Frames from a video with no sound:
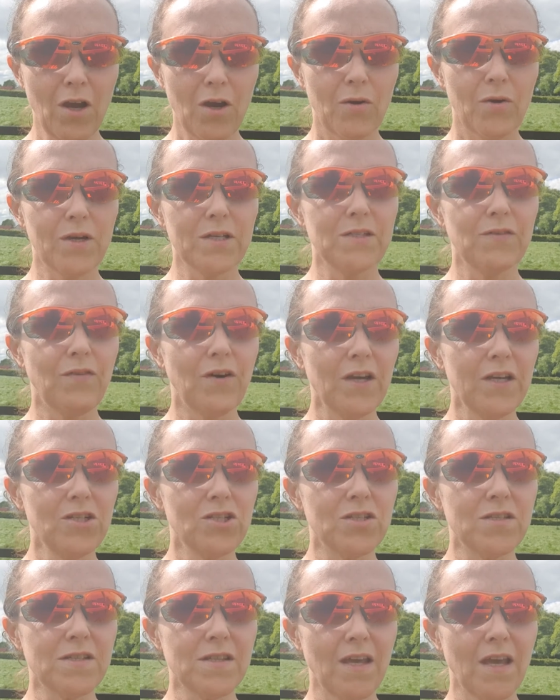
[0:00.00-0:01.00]
Whereas if I
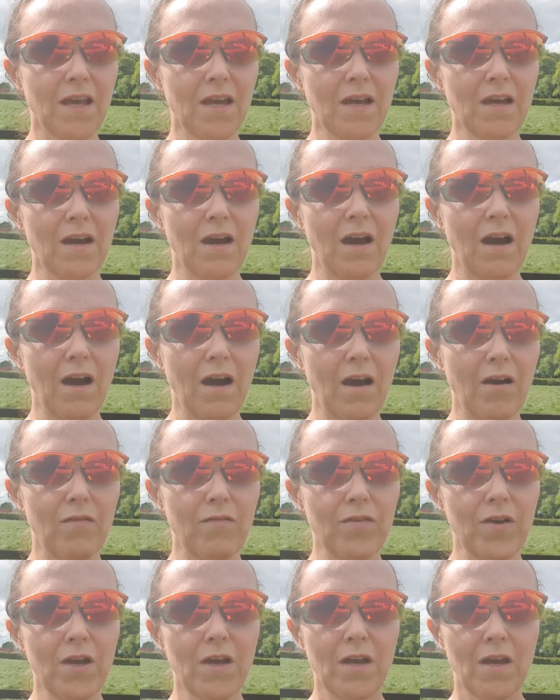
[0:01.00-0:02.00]
just think of
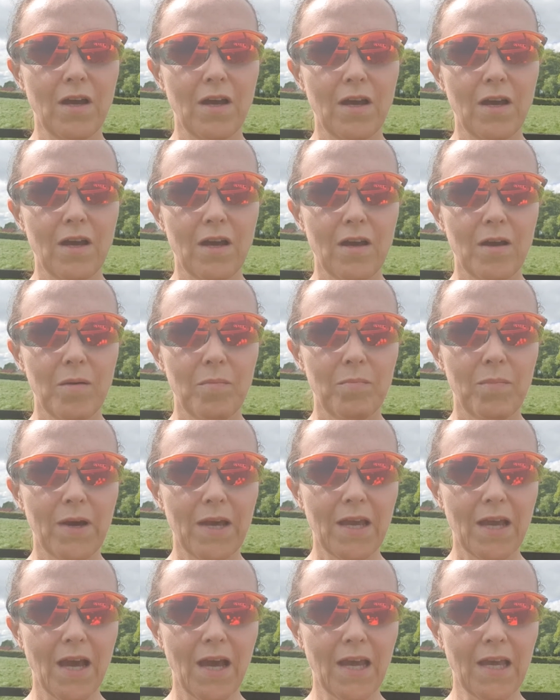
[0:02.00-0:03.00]

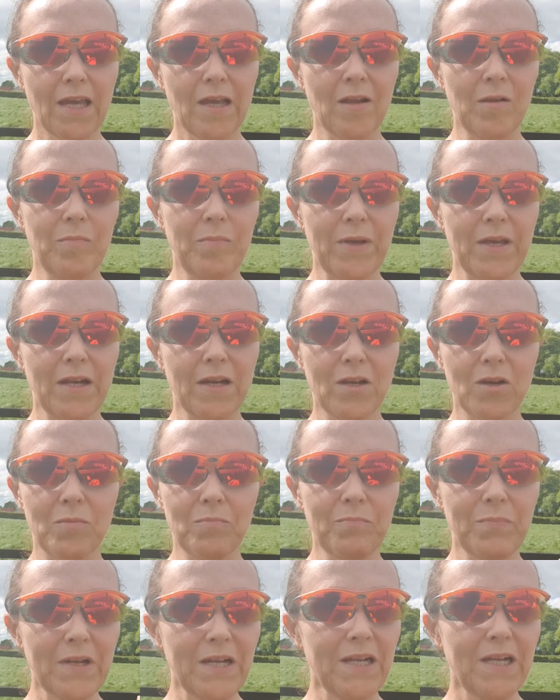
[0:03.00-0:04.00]
my ankle being
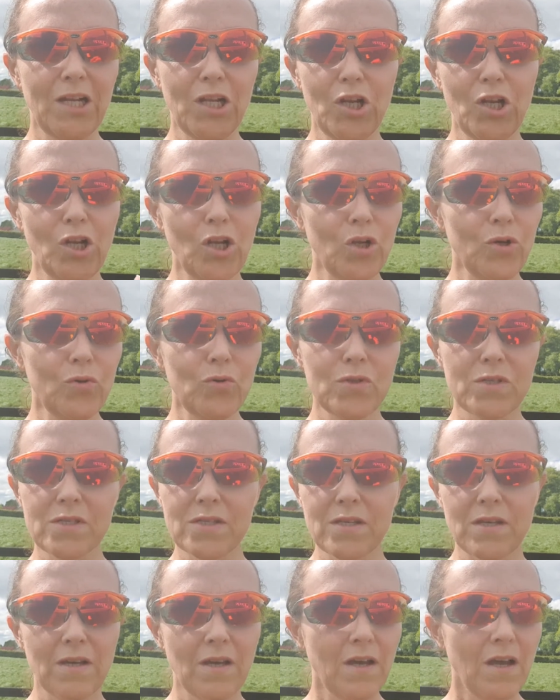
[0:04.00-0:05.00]
completely
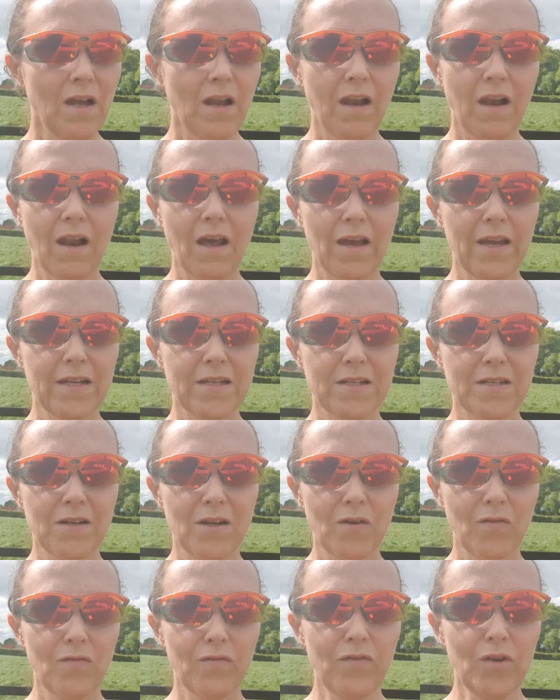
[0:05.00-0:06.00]
loose, light,
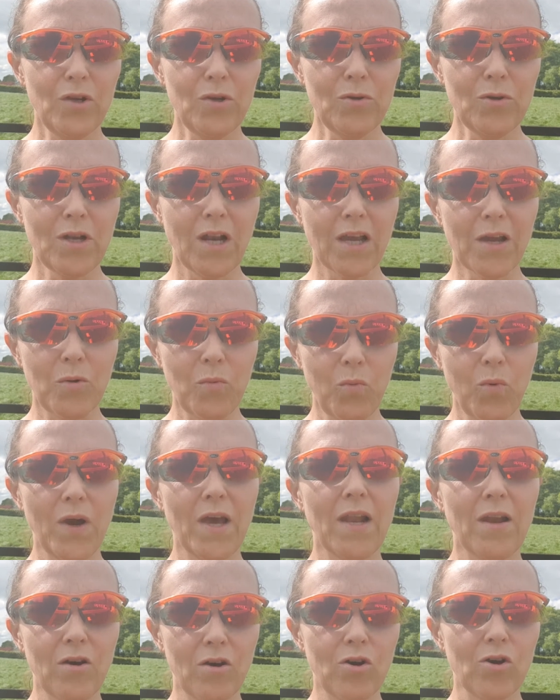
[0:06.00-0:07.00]
fluid, like a
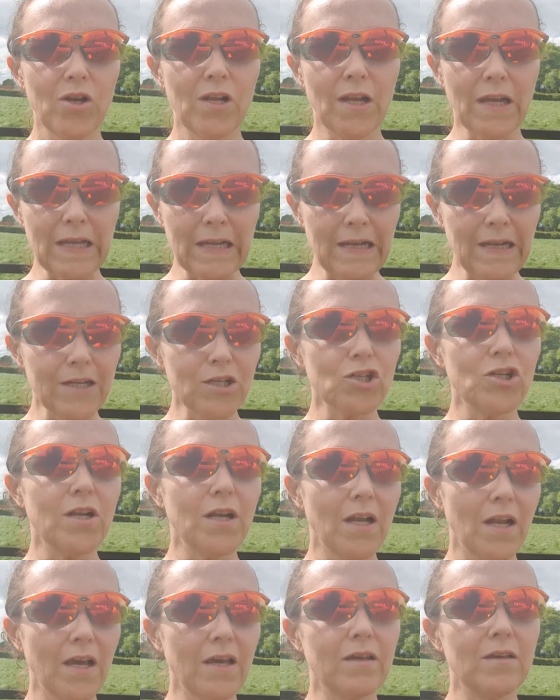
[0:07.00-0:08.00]
well oil, like
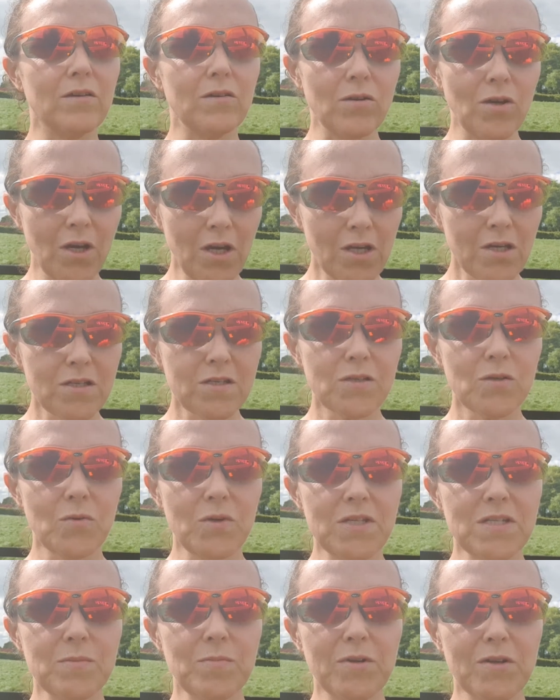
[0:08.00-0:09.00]
literally like you
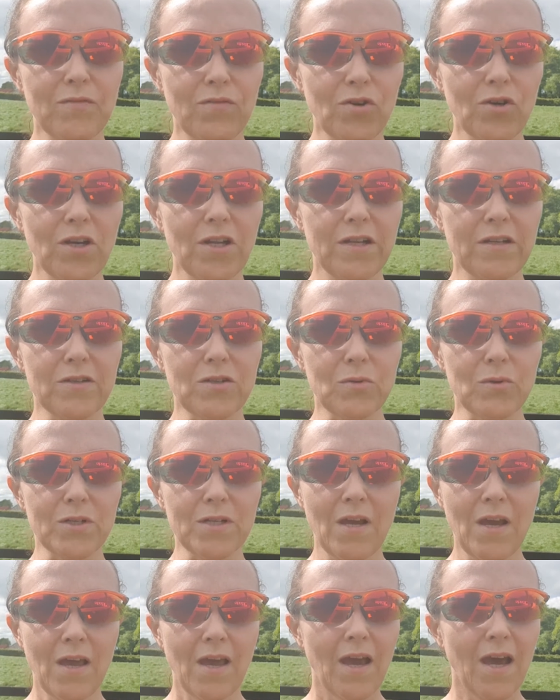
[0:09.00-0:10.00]
squeezed a bit of oil into it,
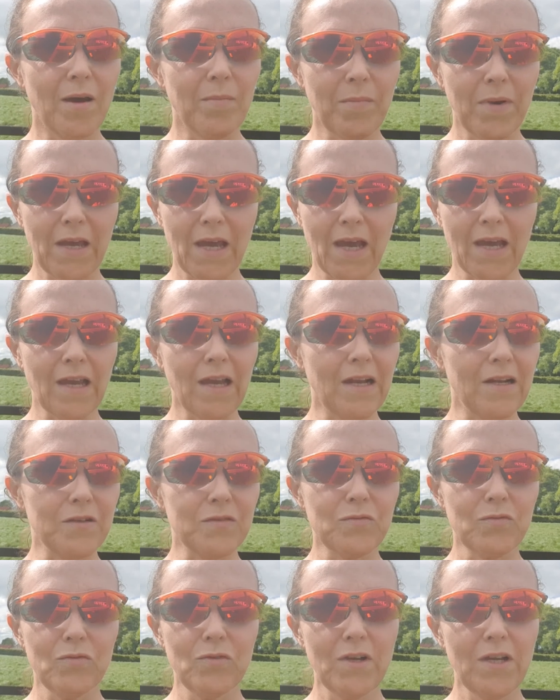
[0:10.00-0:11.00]
and my ankle
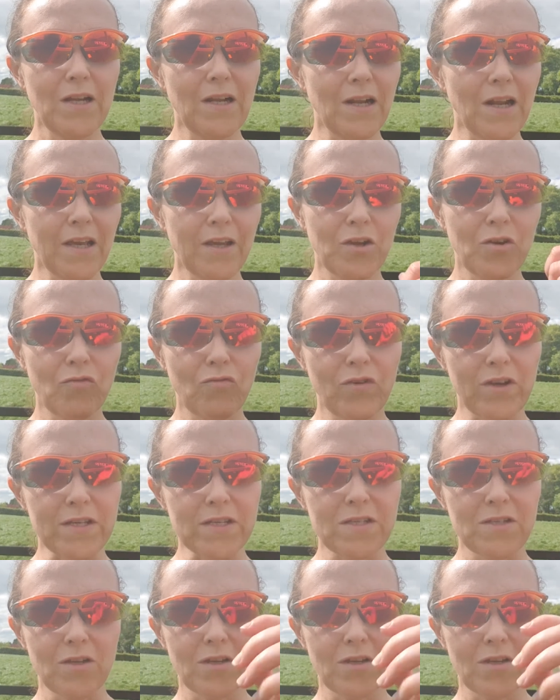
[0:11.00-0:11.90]
is really like your wrist.